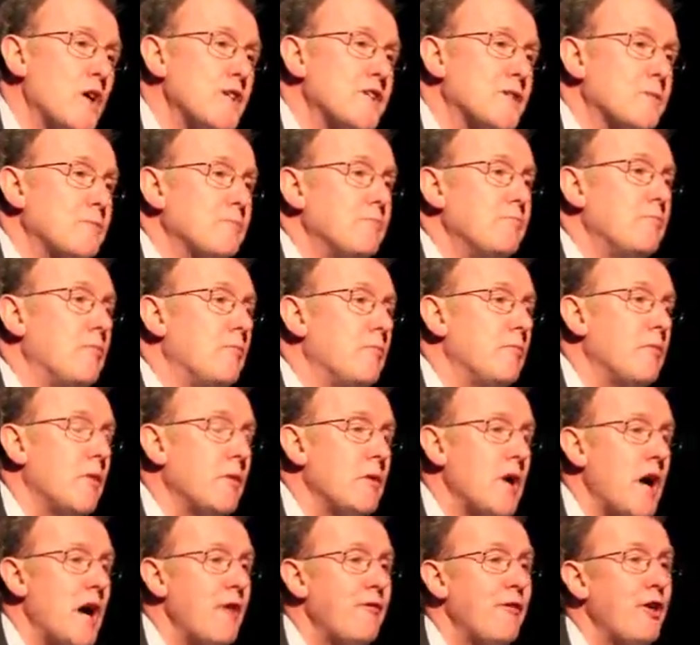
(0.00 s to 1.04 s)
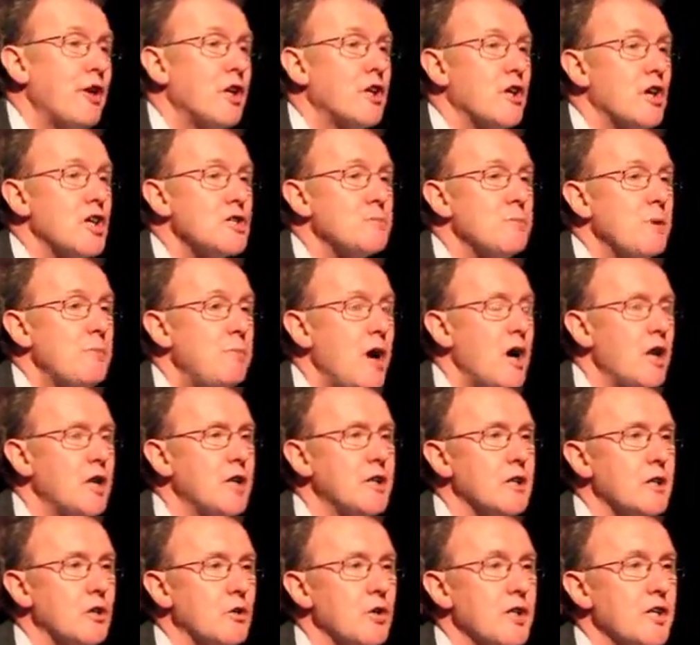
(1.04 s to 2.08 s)
was a very
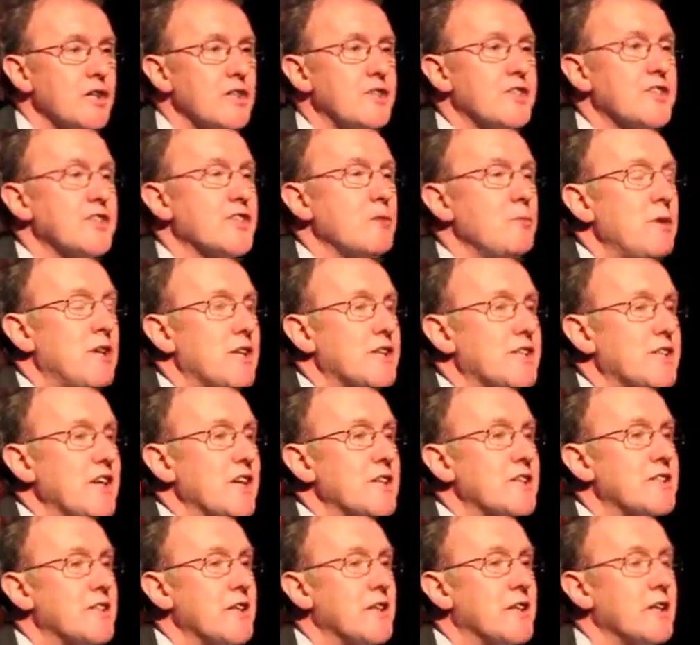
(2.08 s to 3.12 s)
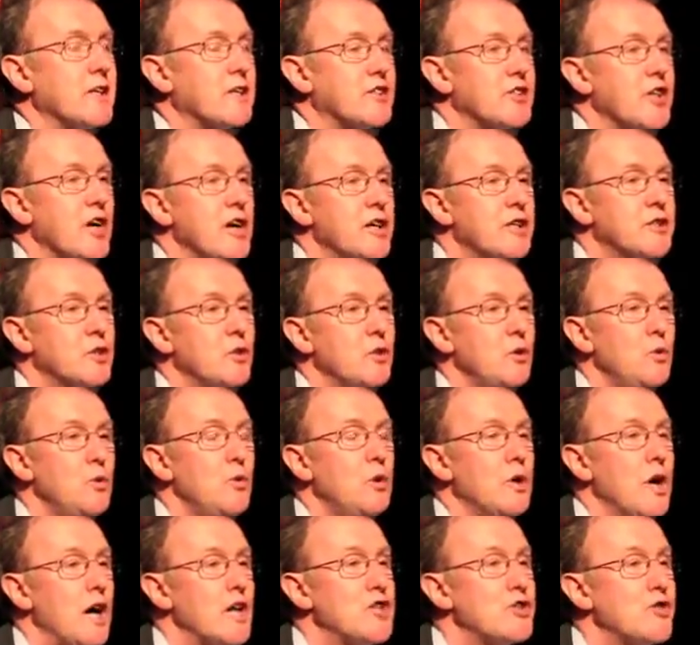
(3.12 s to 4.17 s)
cosmopolitan criticism in the sense that it tried
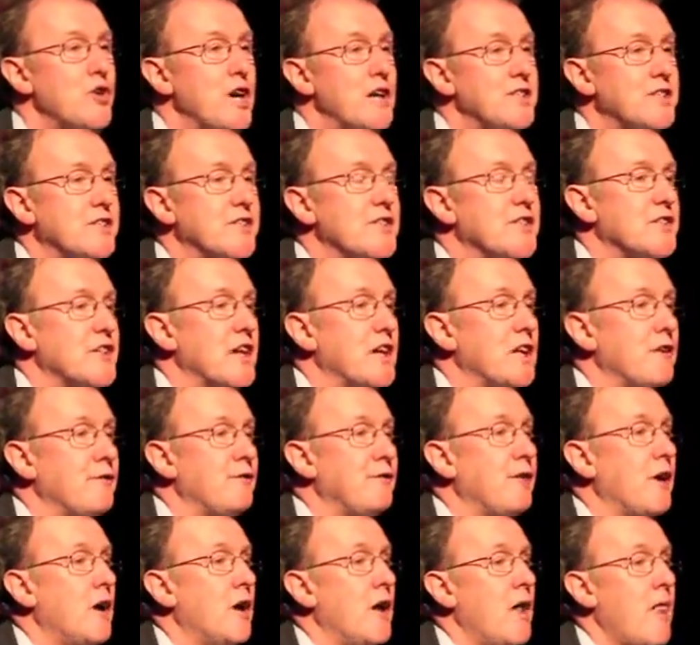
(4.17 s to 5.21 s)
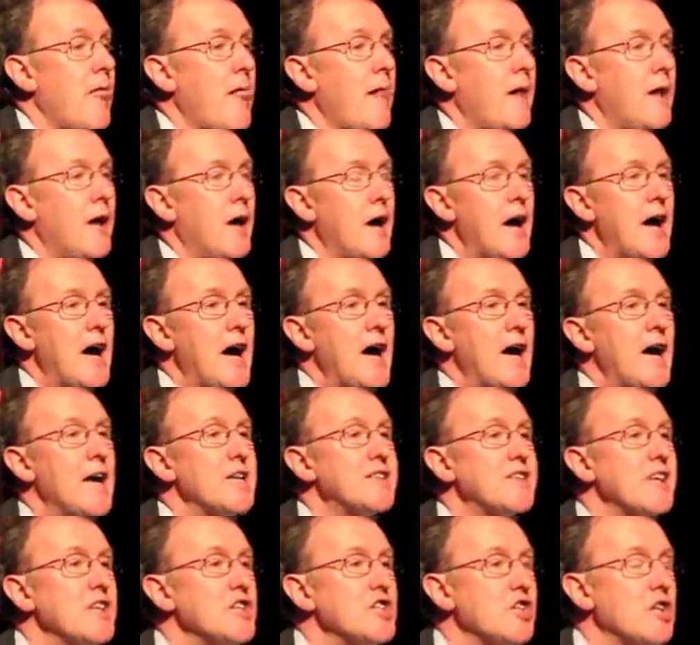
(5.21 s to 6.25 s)
to address itself
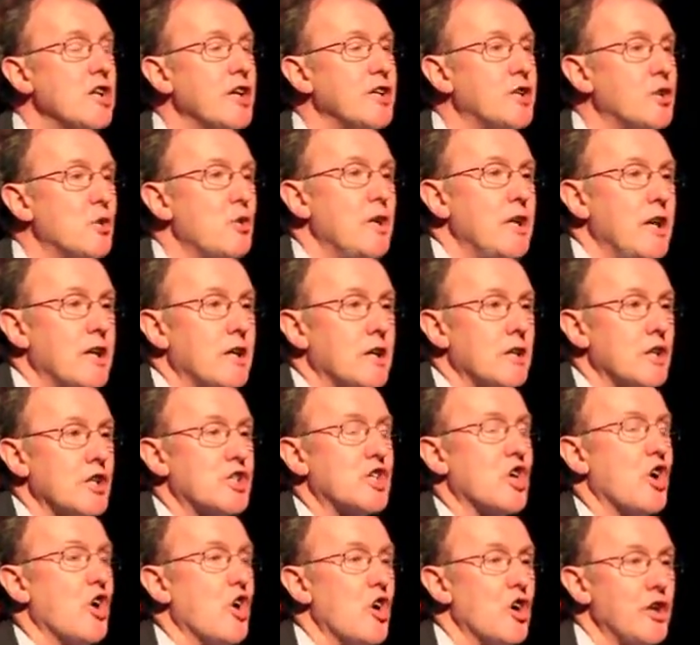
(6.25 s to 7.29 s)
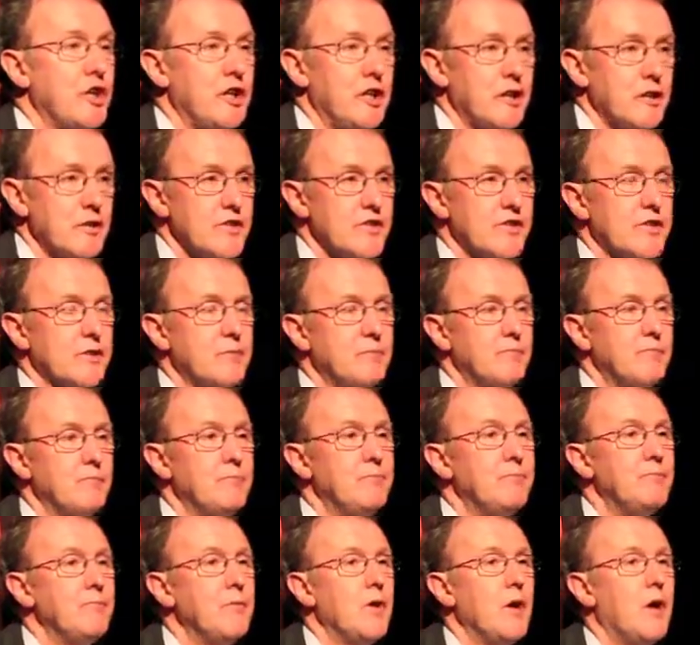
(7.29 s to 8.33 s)
essentially to an English audience.
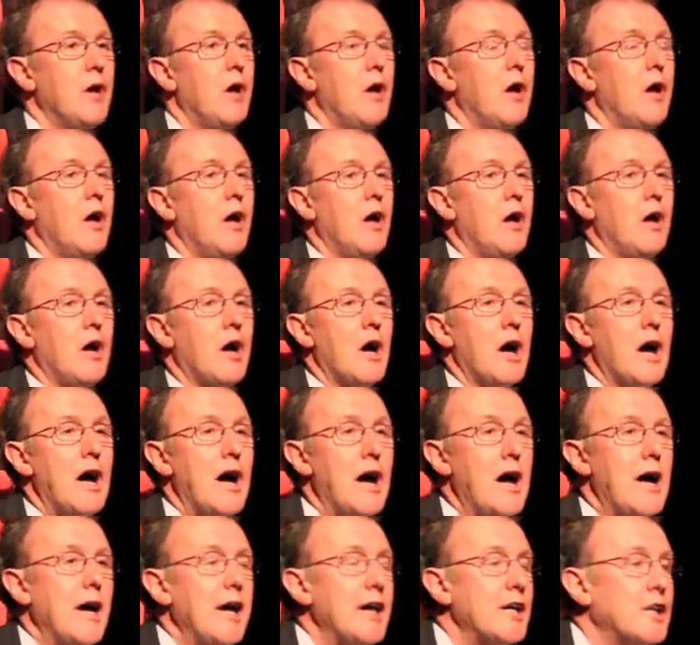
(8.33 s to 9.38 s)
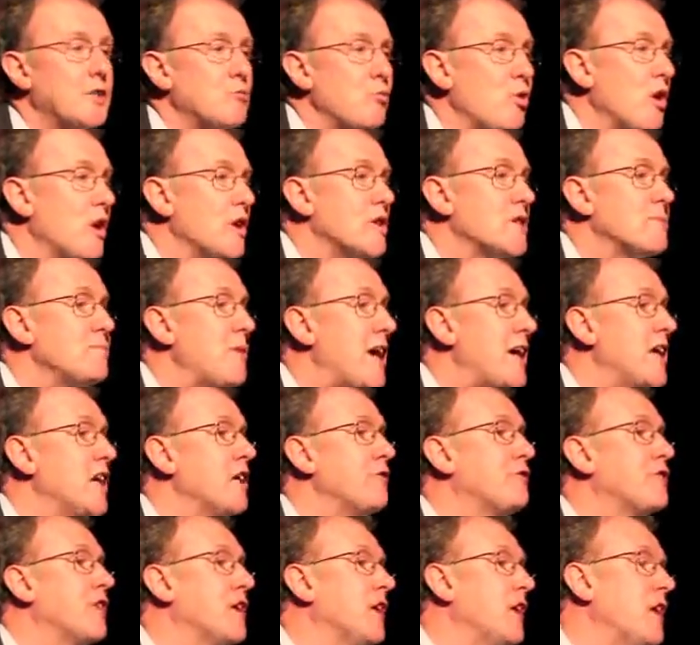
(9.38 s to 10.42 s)

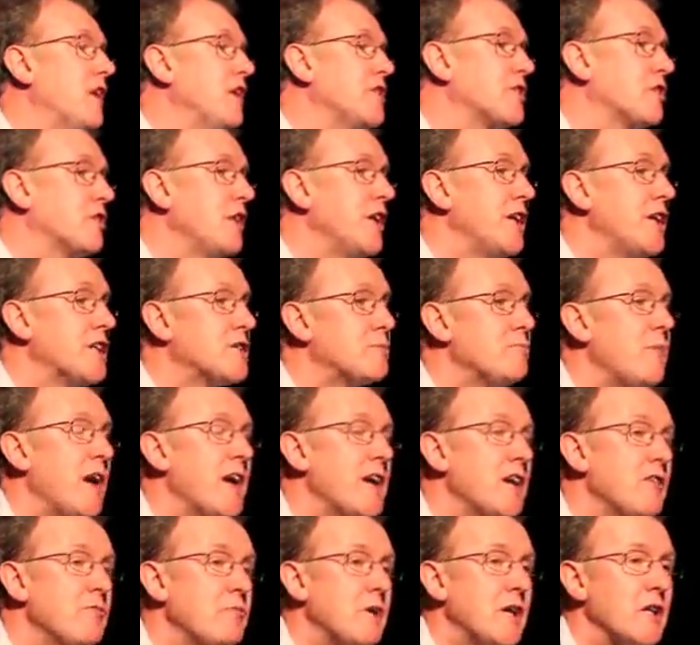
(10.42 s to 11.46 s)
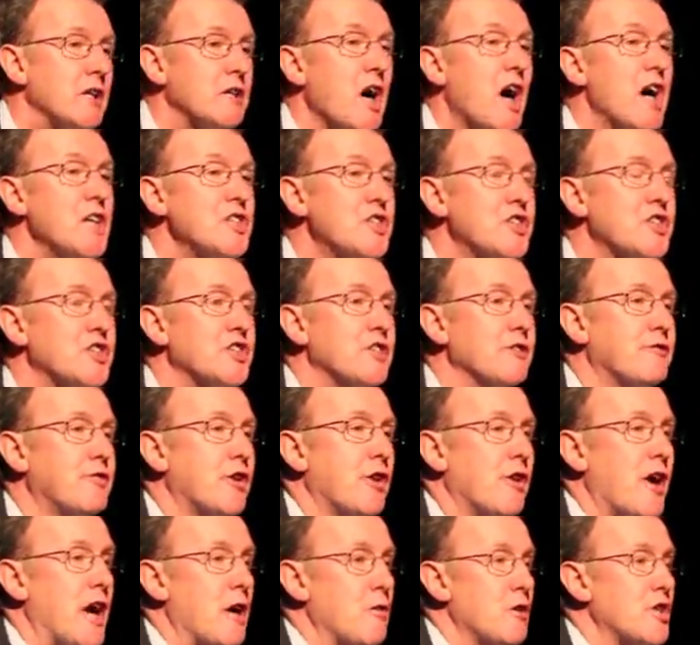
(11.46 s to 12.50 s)
Many of these critics might have been conscious
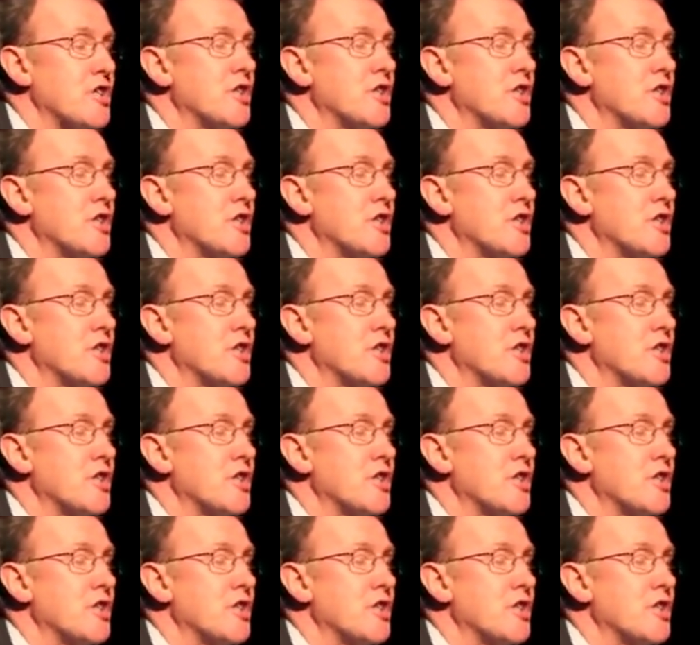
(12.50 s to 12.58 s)
of their